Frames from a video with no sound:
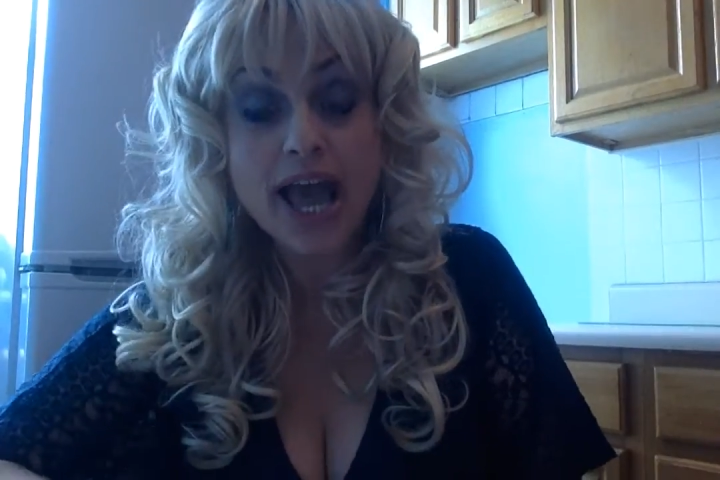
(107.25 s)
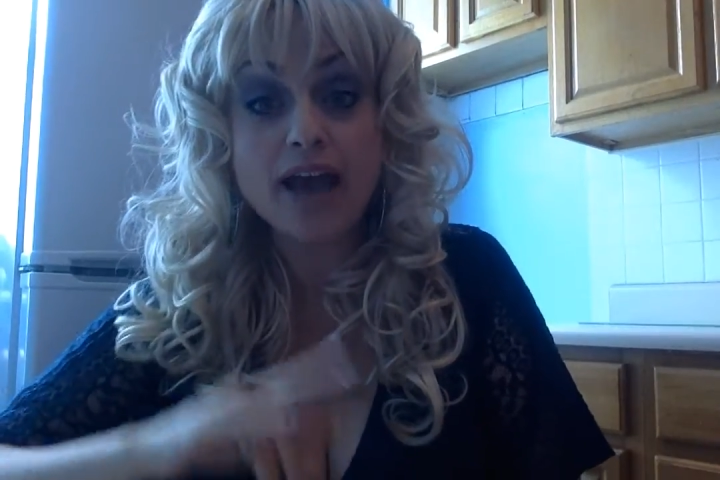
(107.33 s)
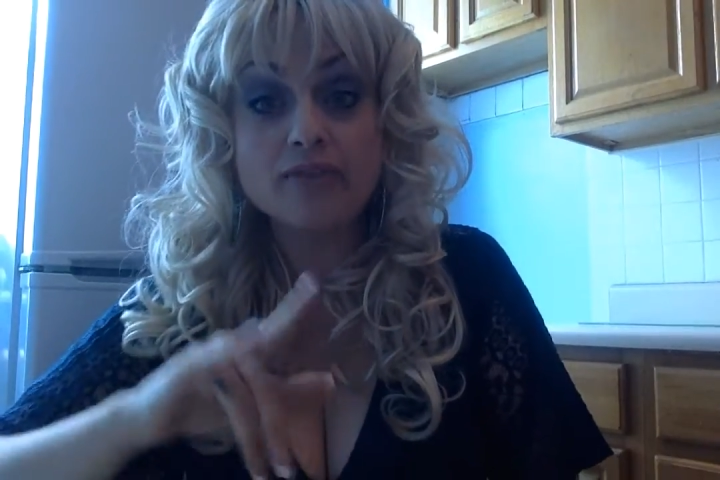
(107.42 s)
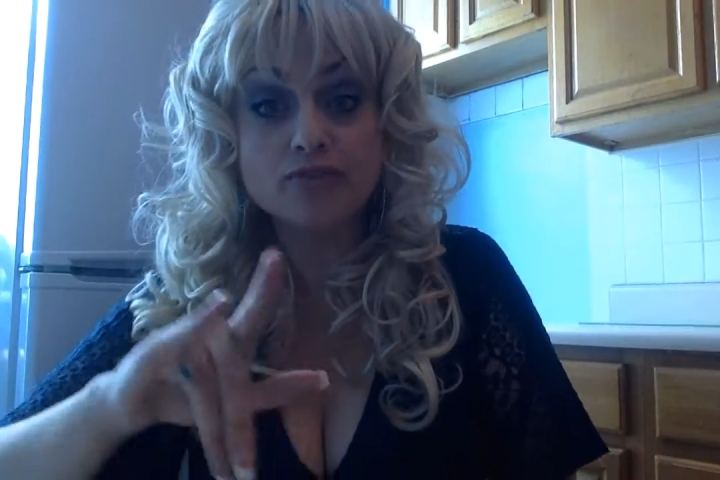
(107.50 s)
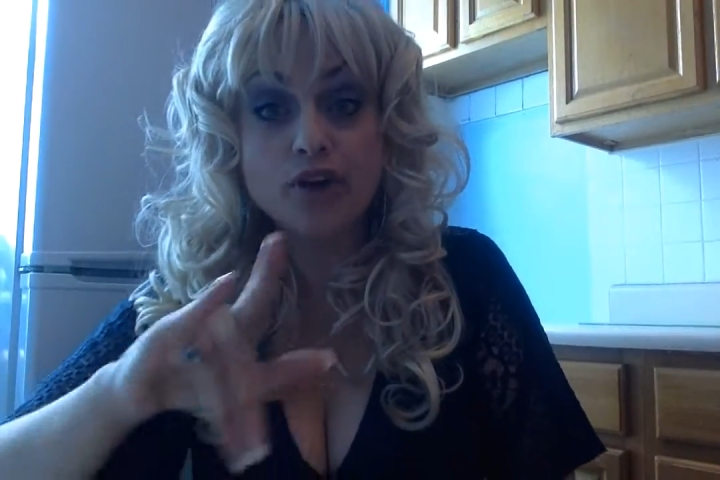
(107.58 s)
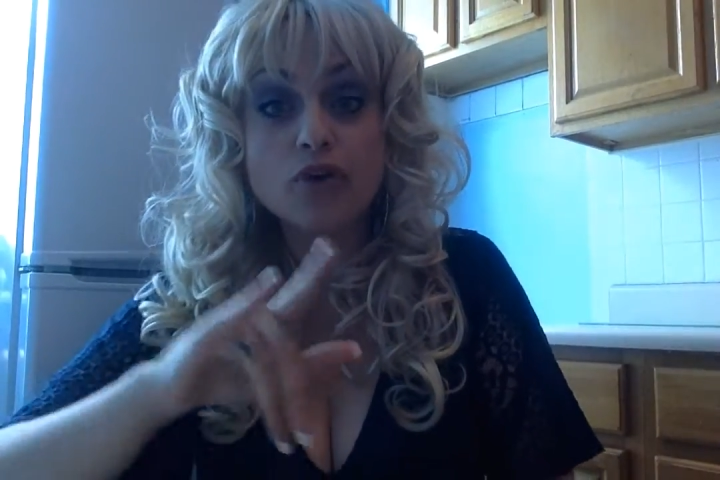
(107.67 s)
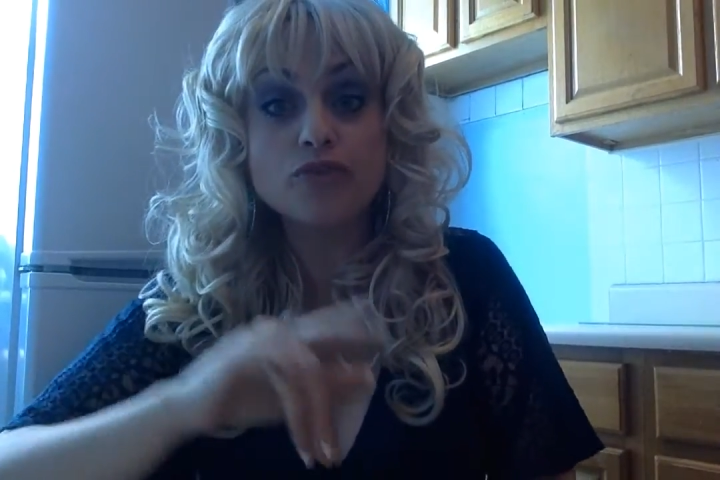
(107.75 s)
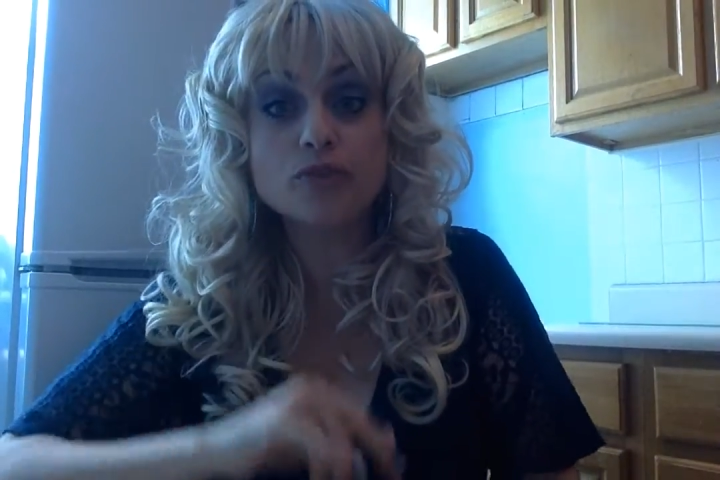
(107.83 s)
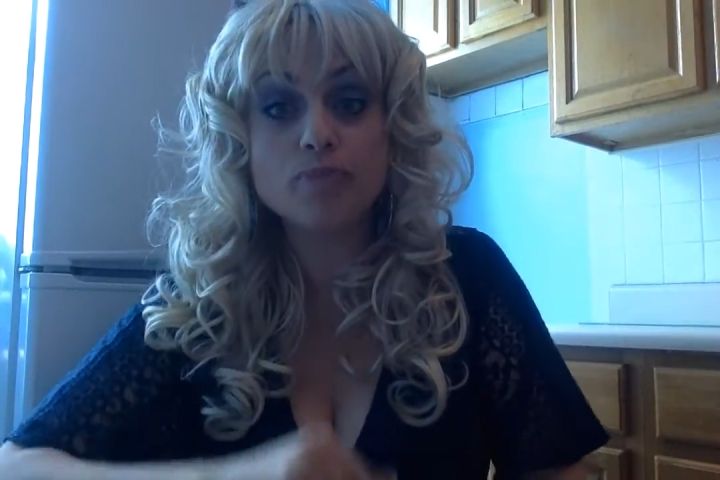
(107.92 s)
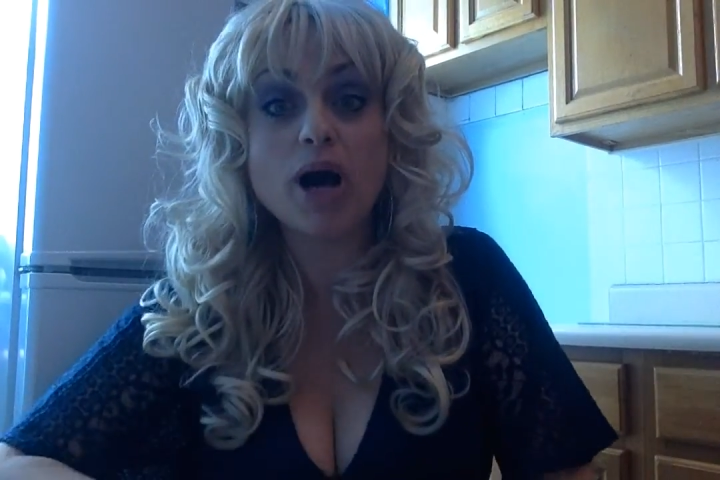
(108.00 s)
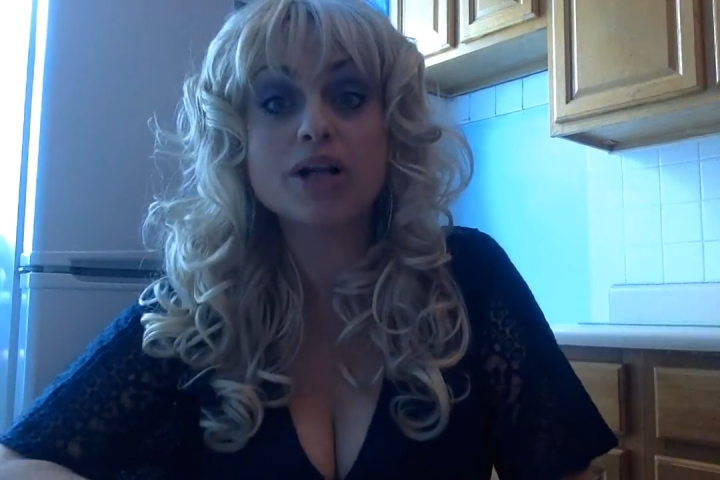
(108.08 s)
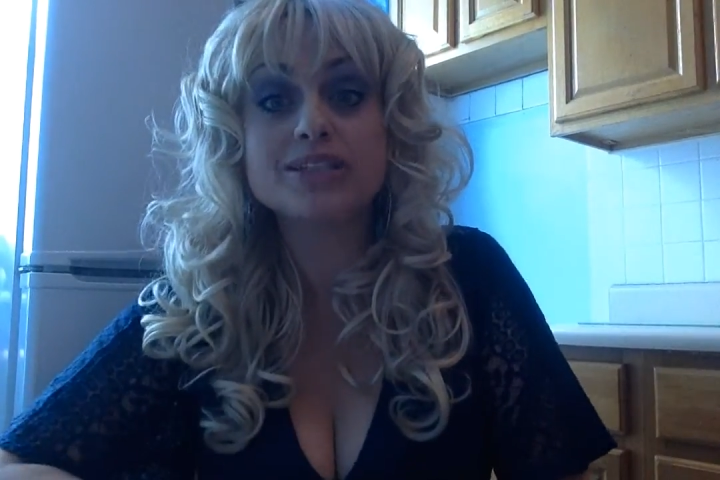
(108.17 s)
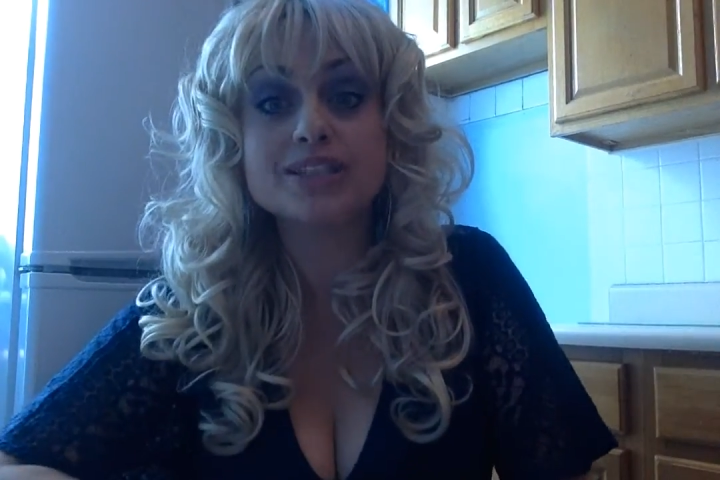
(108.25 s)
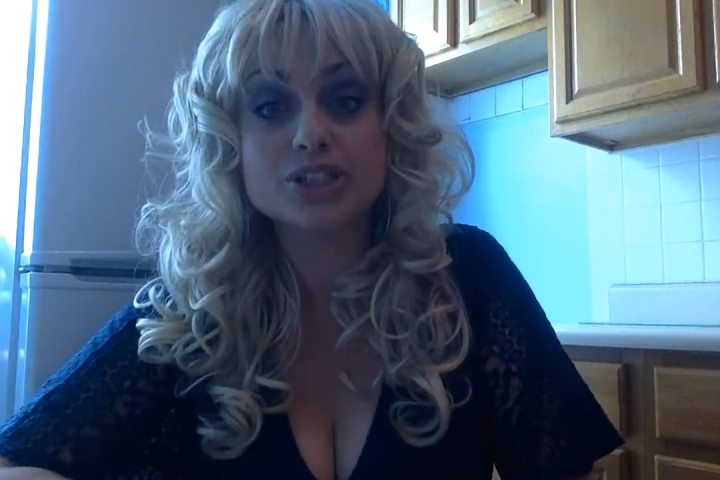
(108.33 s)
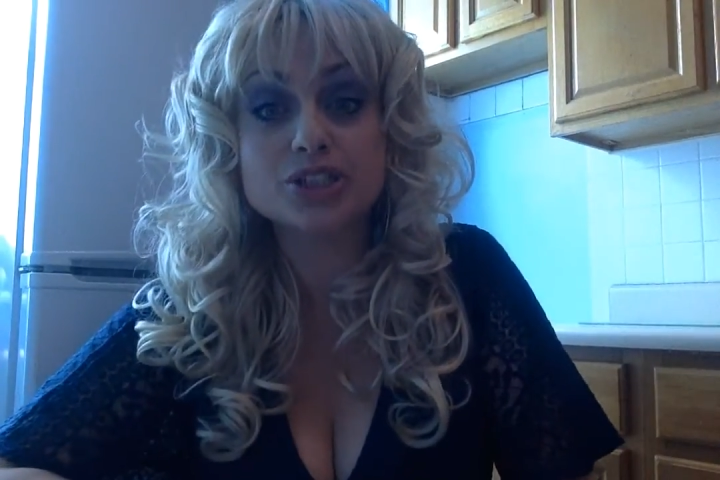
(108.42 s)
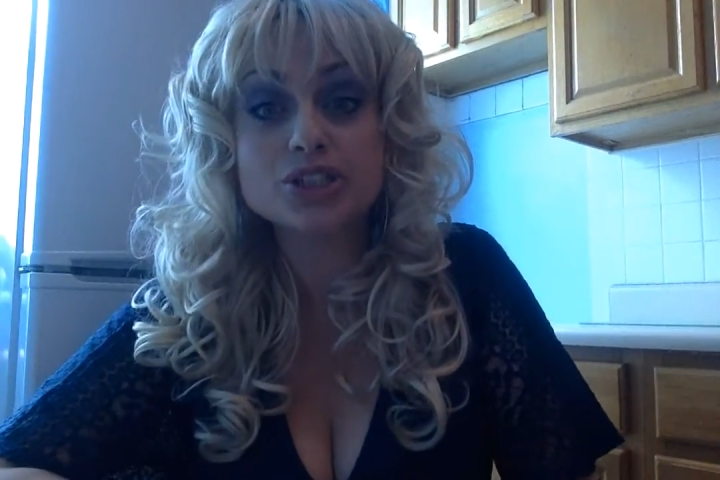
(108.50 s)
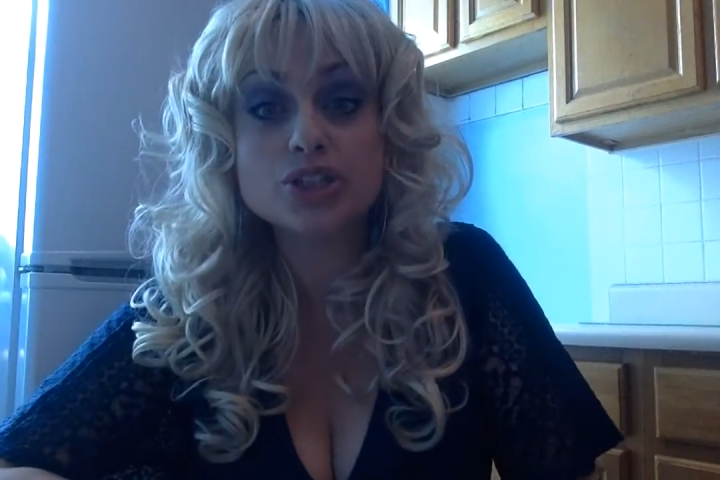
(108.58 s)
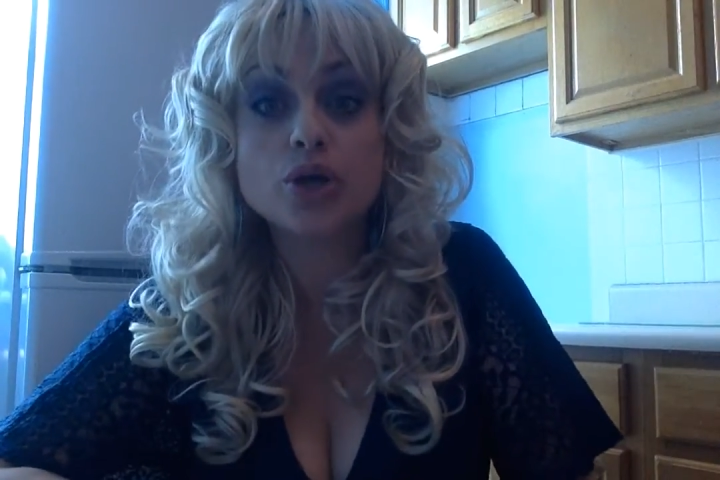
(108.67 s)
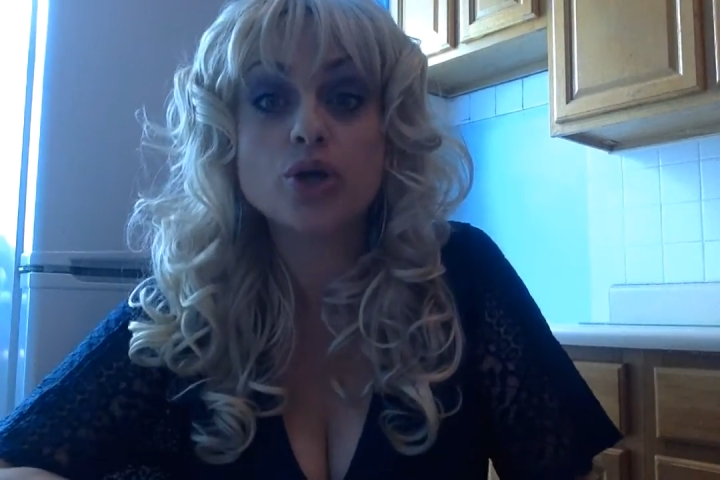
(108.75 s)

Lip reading: and vote for politicians